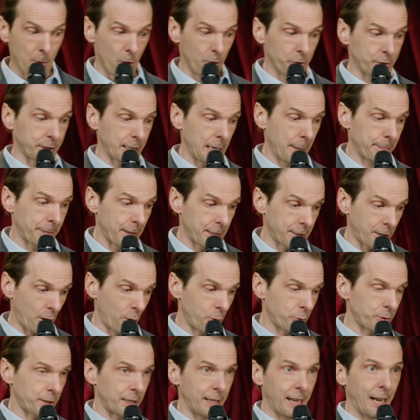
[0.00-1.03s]
gonna skip the
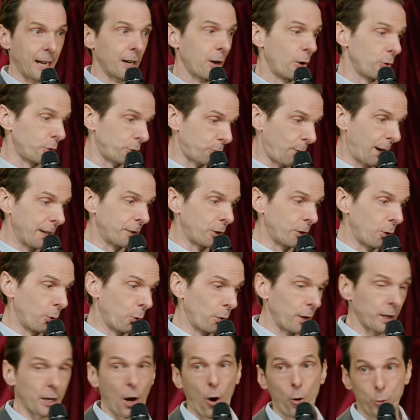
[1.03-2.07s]
toasting and go straight to
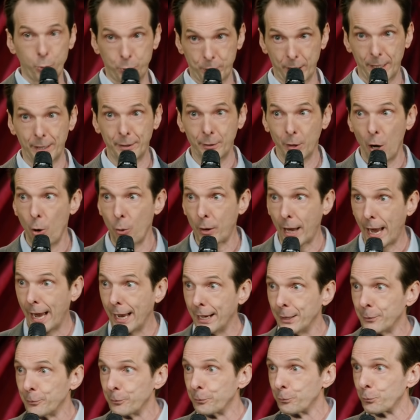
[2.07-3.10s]
the ghosting. Okay.